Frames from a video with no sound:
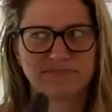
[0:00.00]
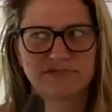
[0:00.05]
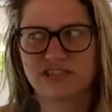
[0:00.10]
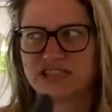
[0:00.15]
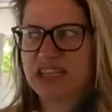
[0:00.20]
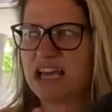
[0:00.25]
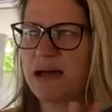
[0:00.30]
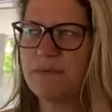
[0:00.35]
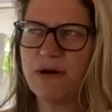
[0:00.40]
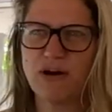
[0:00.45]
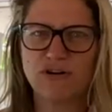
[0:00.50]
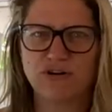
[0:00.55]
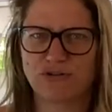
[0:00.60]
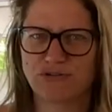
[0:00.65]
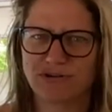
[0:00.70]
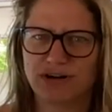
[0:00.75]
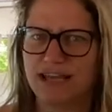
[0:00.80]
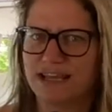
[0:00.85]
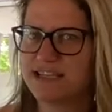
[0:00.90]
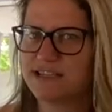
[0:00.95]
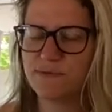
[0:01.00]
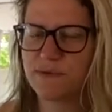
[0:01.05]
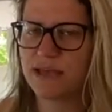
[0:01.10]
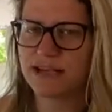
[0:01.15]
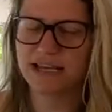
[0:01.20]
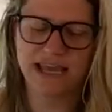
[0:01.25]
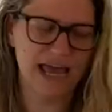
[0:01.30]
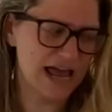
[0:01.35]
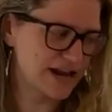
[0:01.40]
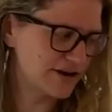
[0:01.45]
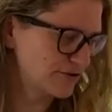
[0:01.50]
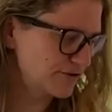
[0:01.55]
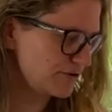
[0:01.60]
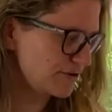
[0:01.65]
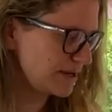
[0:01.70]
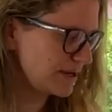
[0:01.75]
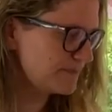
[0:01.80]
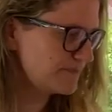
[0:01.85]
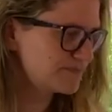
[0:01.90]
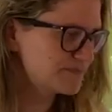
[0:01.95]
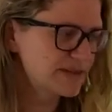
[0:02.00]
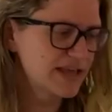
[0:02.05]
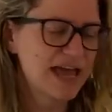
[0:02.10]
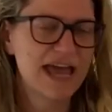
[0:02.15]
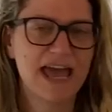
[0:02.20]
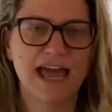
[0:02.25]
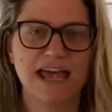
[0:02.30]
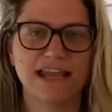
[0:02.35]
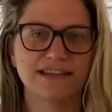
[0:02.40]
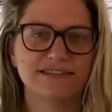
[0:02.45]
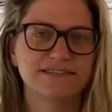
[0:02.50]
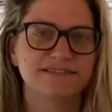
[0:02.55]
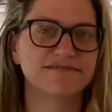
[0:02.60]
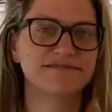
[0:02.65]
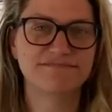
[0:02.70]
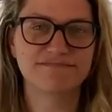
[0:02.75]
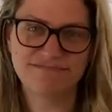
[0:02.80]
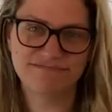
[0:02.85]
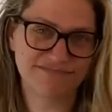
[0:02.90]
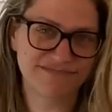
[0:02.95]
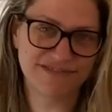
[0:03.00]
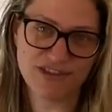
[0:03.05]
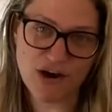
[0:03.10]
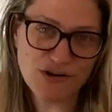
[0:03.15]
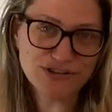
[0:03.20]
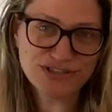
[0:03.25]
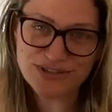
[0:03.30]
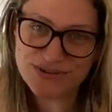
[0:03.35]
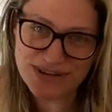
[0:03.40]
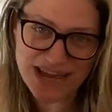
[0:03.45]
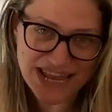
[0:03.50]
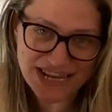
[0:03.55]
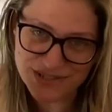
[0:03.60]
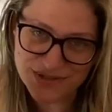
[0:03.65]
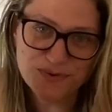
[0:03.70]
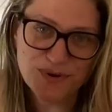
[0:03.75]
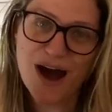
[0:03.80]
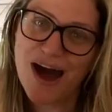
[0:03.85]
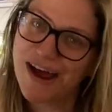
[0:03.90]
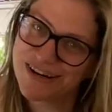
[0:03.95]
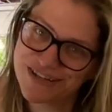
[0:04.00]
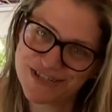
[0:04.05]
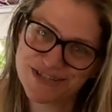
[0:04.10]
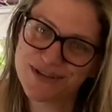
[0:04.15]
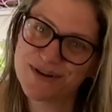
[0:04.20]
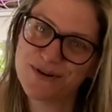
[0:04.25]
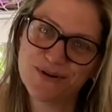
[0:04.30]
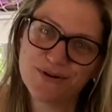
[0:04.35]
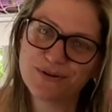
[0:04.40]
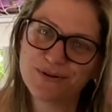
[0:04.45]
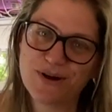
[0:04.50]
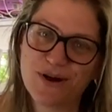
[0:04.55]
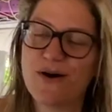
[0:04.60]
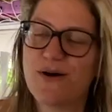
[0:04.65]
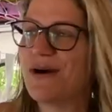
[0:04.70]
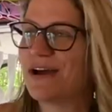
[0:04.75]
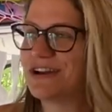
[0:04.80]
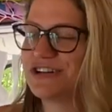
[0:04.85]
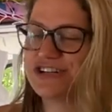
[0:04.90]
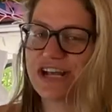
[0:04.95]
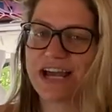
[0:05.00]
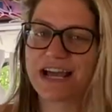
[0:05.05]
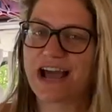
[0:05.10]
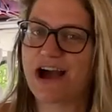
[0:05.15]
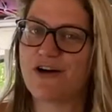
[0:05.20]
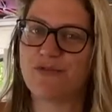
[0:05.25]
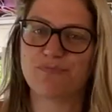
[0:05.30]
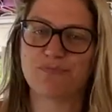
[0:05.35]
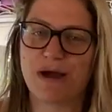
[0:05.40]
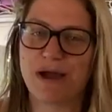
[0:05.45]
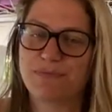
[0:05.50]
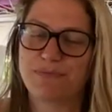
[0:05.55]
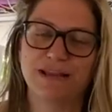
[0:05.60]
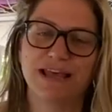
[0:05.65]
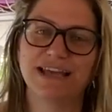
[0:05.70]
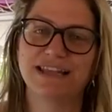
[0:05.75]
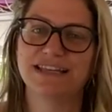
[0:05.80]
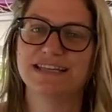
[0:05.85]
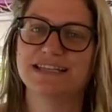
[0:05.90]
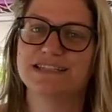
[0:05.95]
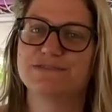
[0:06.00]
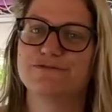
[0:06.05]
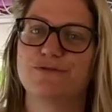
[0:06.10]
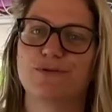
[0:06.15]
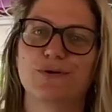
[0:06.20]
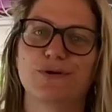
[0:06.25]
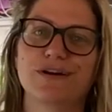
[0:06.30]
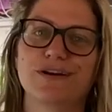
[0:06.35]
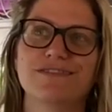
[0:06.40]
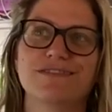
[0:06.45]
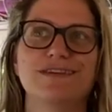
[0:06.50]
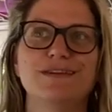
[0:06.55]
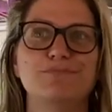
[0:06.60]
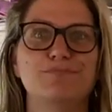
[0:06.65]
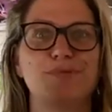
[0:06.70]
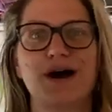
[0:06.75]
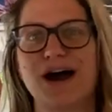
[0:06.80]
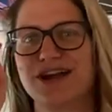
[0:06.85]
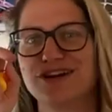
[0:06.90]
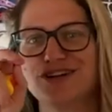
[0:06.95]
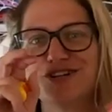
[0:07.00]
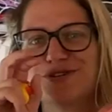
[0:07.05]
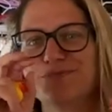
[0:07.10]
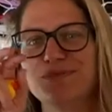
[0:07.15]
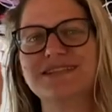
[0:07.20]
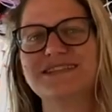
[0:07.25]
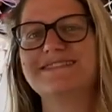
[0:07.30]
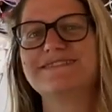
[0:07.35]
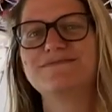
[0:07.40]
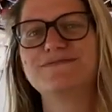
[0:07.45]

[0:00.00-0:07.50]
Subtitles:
somehow correlates with that category. And those you get to watch, so go and check out my playlist for the punishments